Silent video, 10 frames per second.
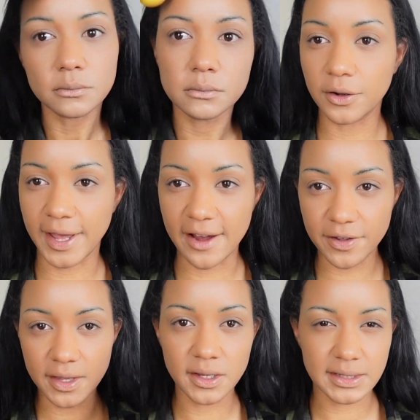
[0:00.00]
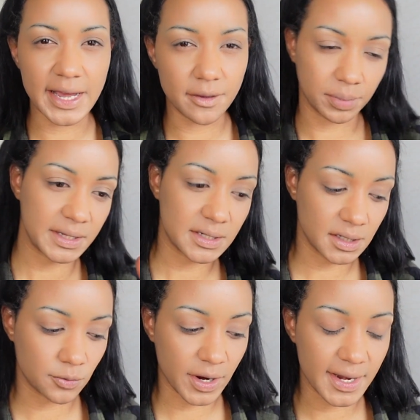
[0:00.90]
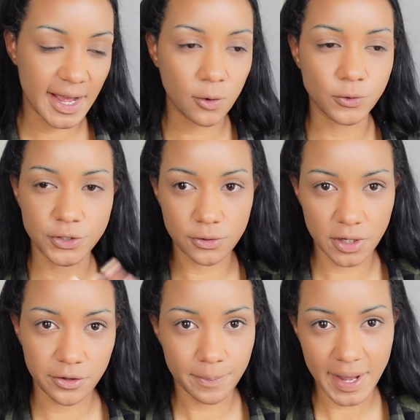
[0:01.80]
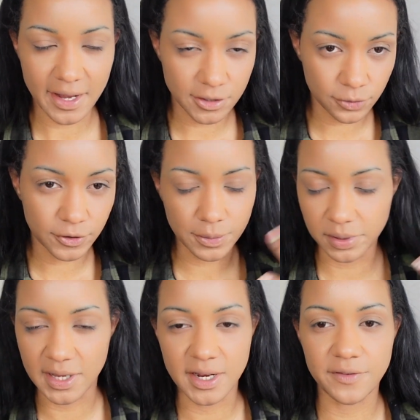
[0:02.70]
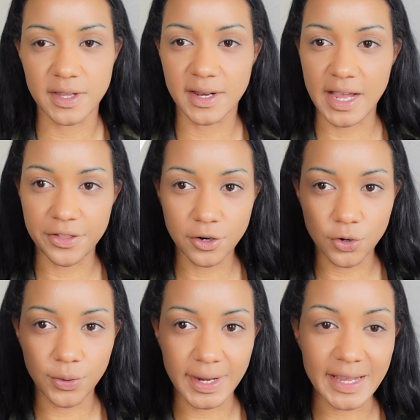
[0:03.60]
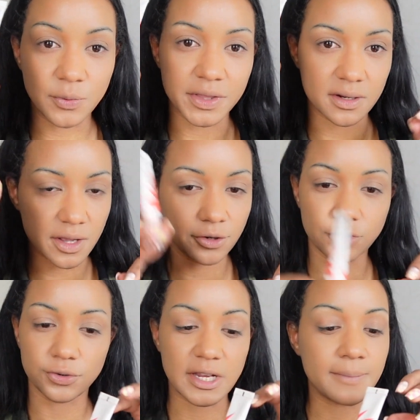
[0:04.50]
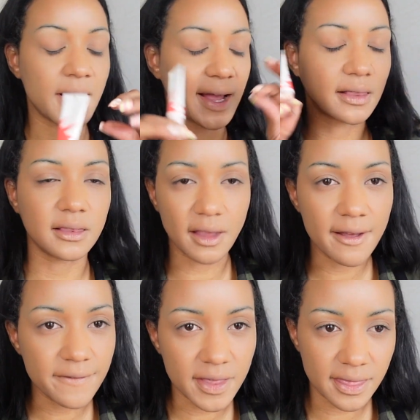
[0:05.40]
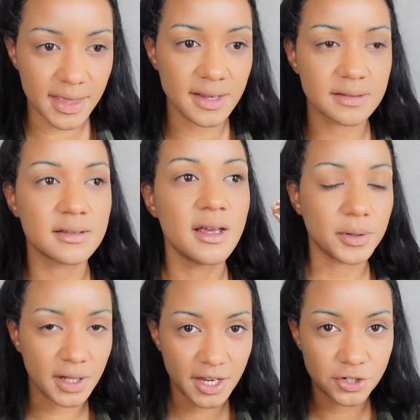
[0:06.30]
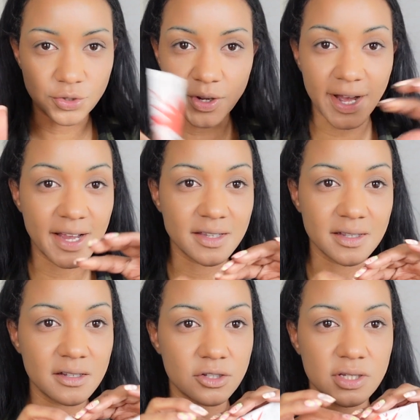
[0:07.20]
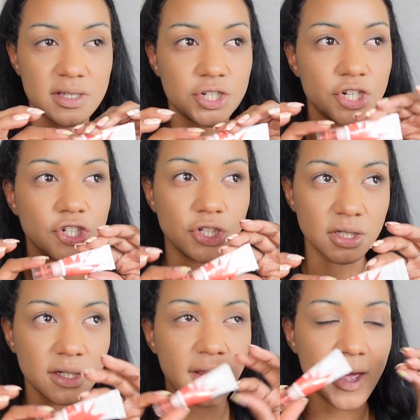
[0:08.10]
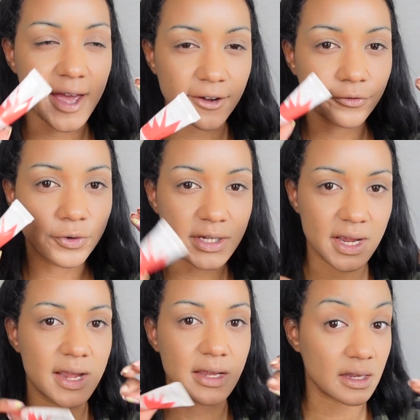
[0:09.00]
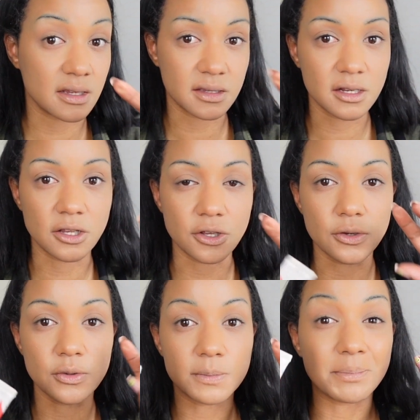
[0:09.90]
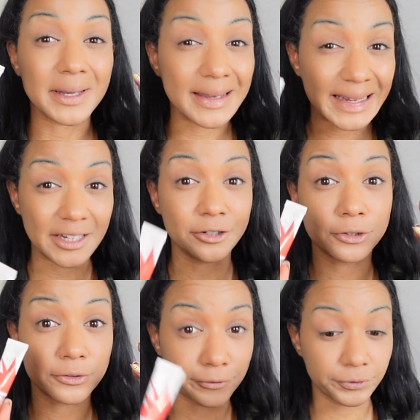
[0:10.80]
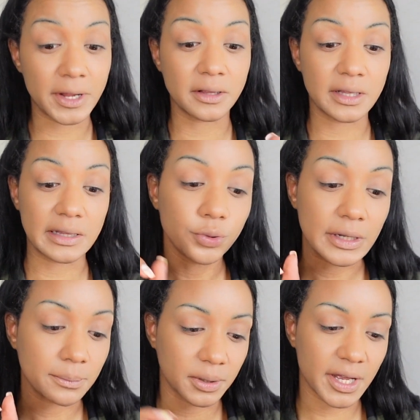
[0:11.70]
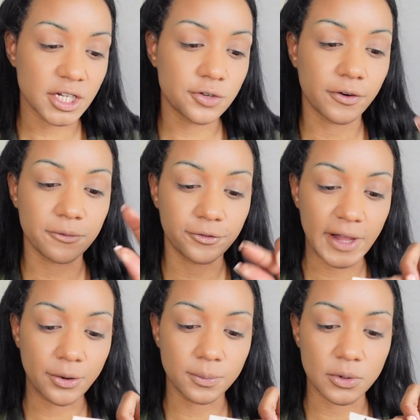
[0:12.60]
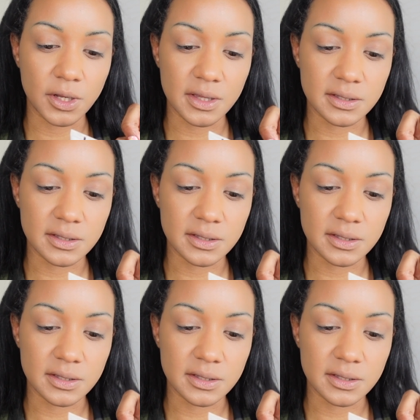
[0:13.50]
Okay, everything is kind of blended in right now. We'll do another pass over to blend everything together. Going in with another cream. I love this blush, you guys. It is just such a good, everyday, easy to use, beginner-friendly cream blush from Flower Beauty.